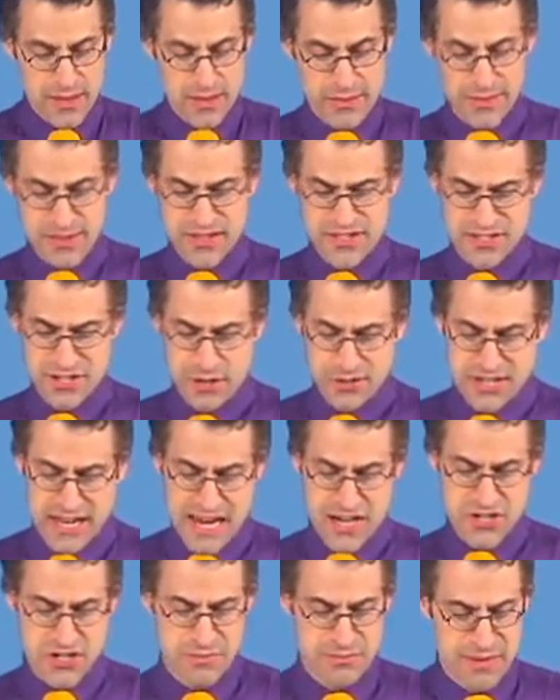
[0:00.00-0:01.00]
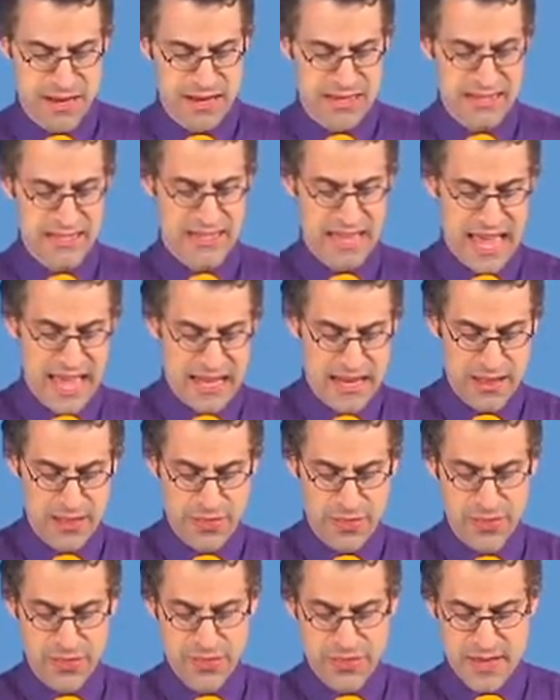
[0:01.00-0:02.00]
This notation means that
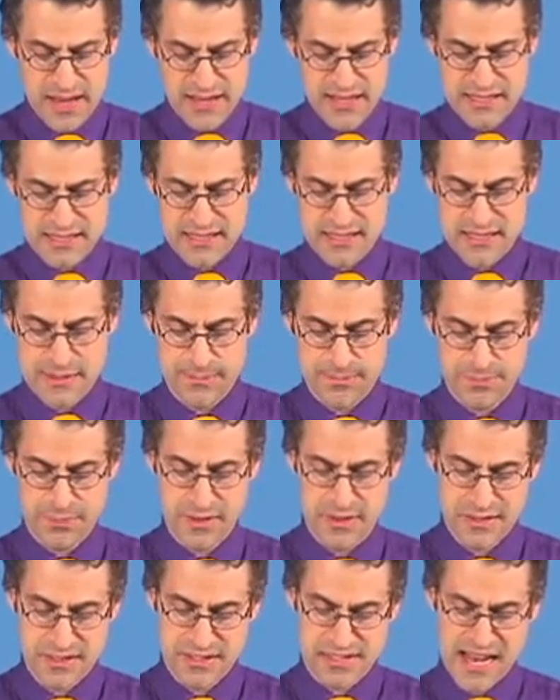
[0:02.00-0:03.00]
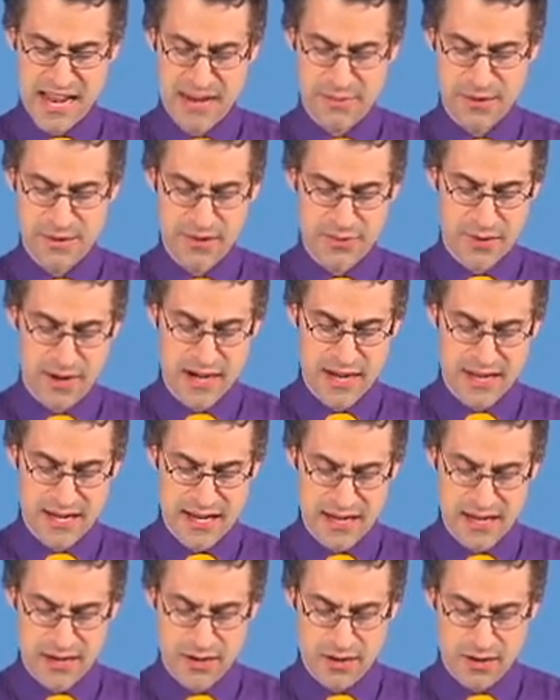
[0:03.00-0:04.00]
this segment right
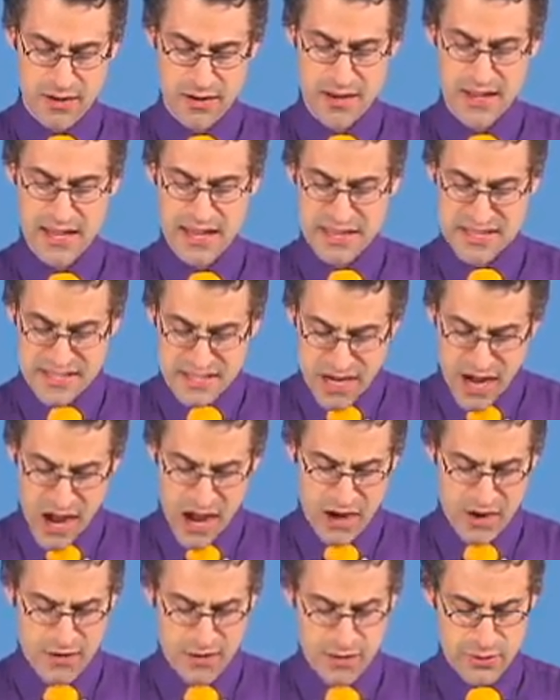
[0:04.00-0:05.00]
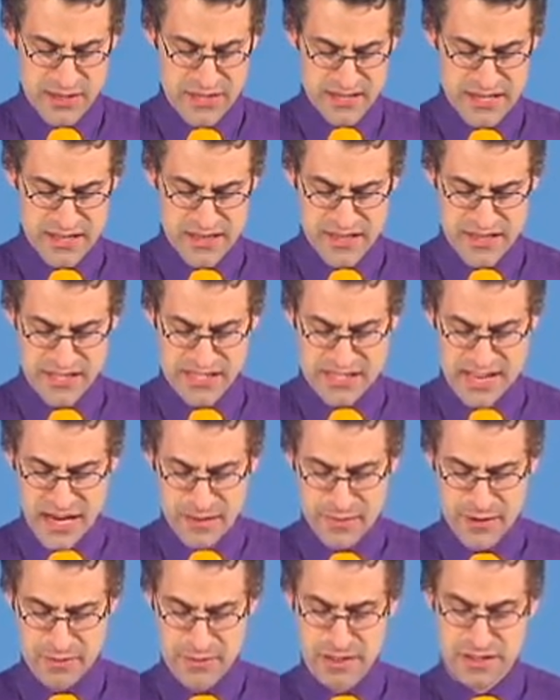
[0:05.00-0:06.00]
here is congruent to this
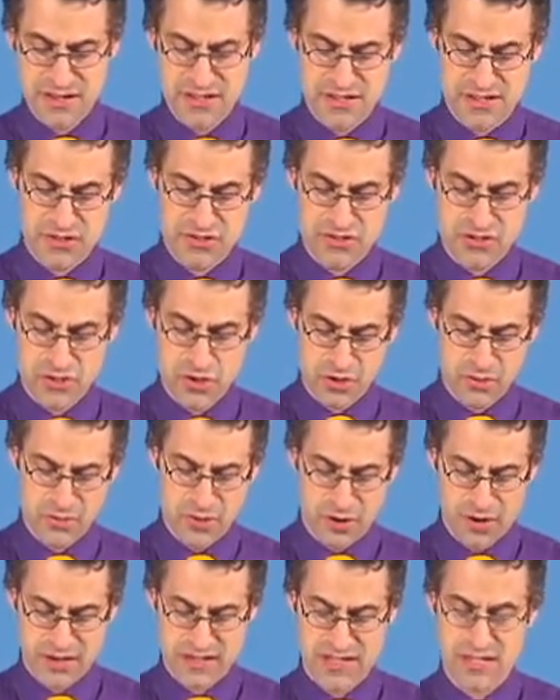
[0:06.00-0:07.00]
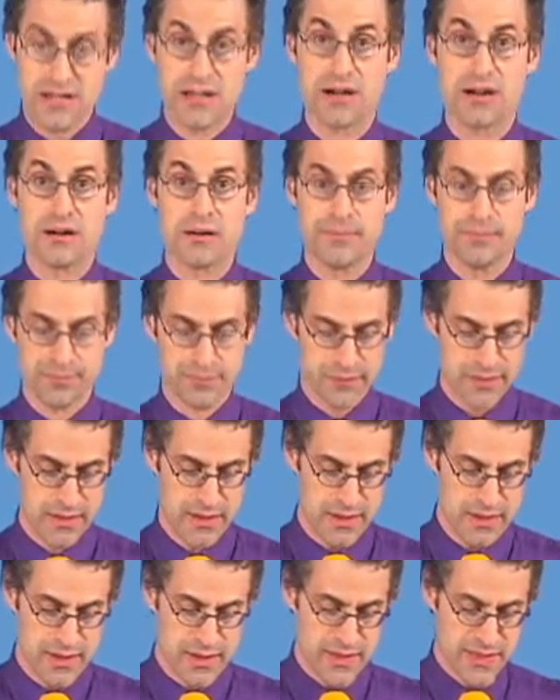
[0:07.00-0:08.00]
segment because there's two marks here.
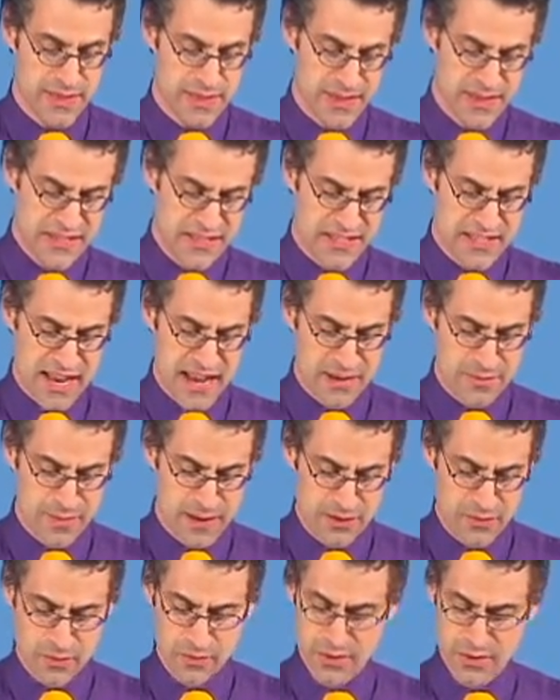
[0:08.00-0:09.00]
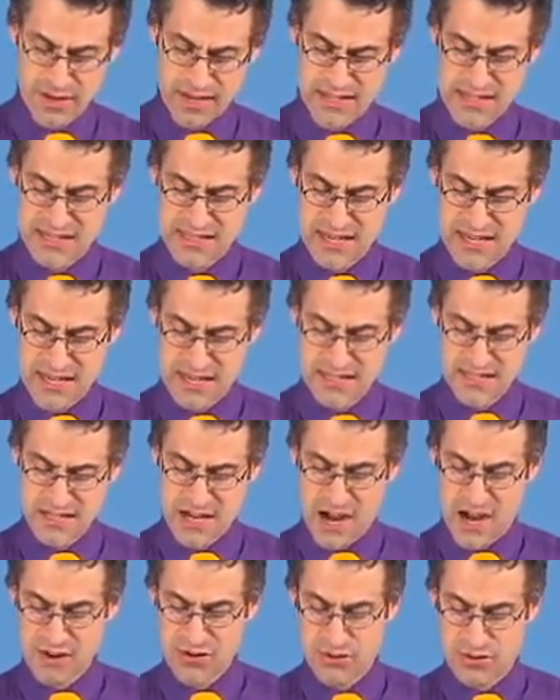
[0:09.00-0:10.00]
This segment, we can see, is
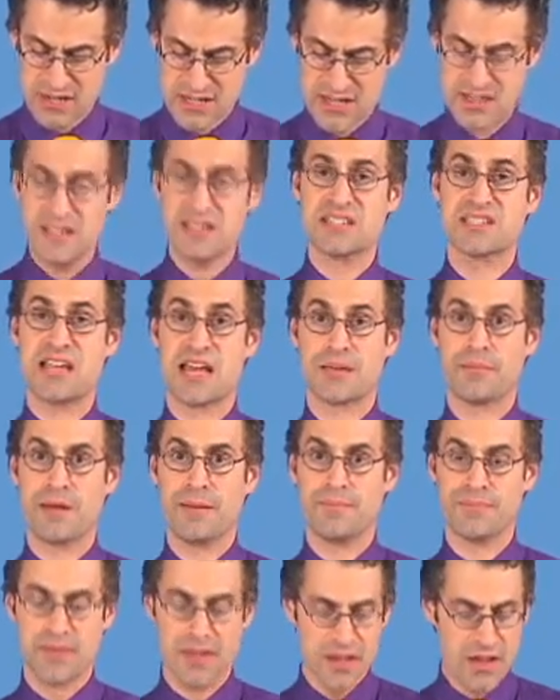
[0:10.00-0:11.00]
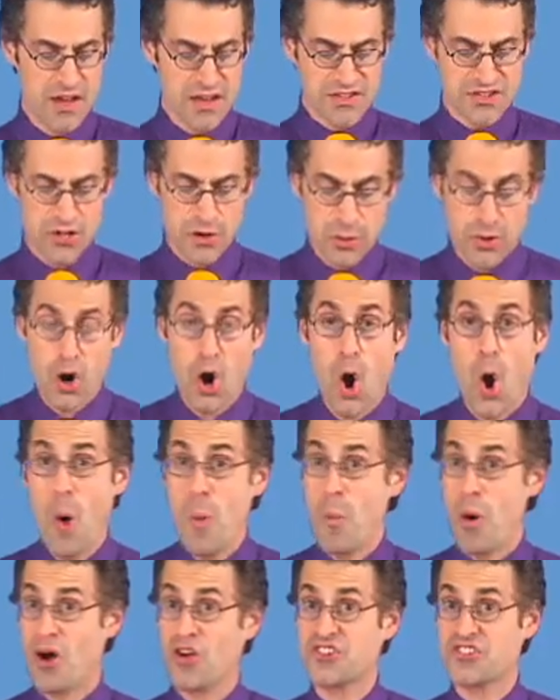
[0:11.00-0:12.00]
congruent to this segment. So we're
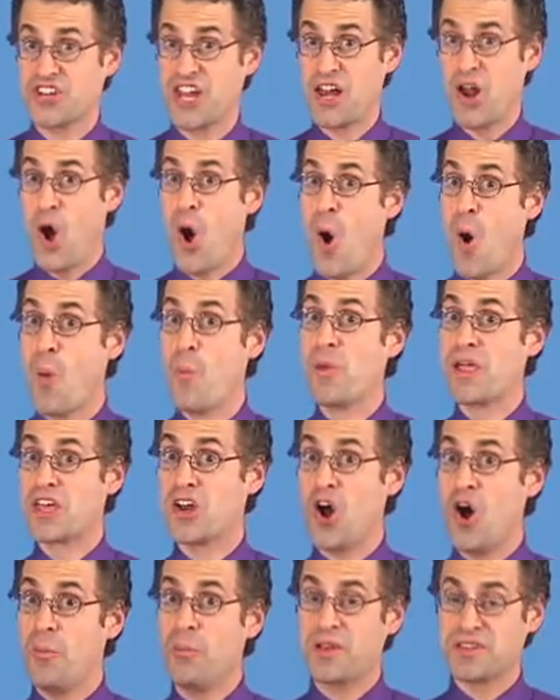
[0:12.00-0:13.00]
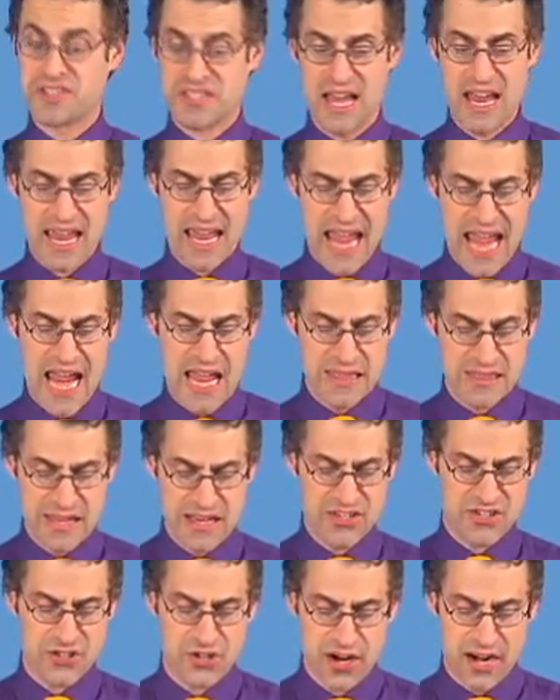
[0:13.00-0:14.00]
almost at home. We can almost say, hey,
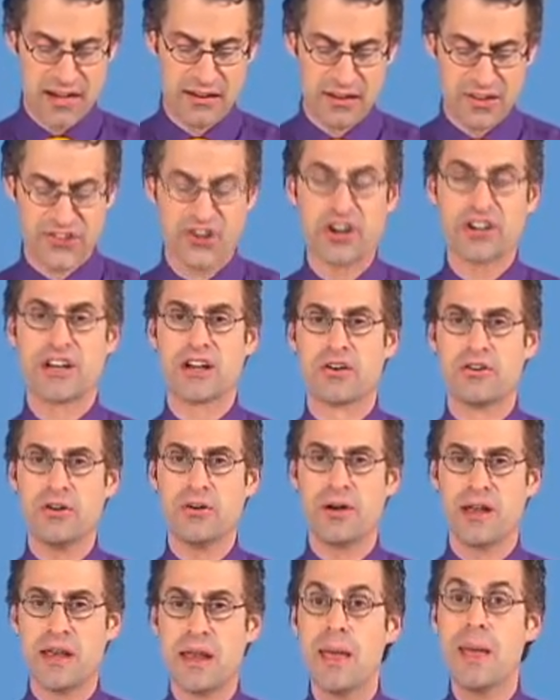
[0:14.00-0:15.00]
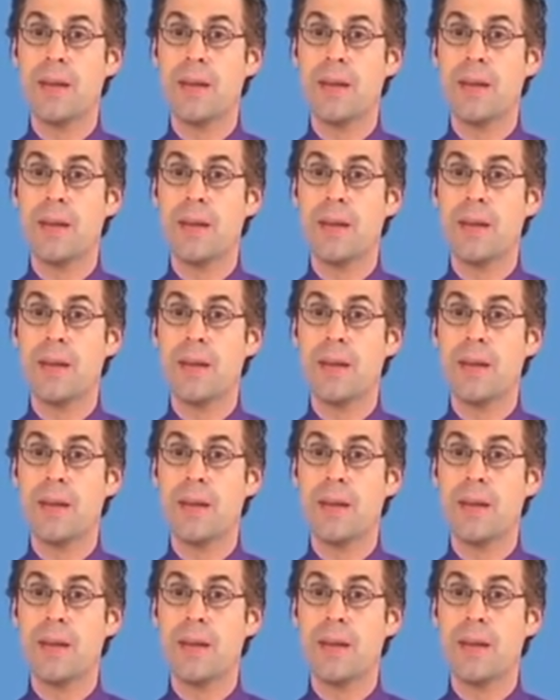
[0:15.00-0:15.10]
these triangles are congruent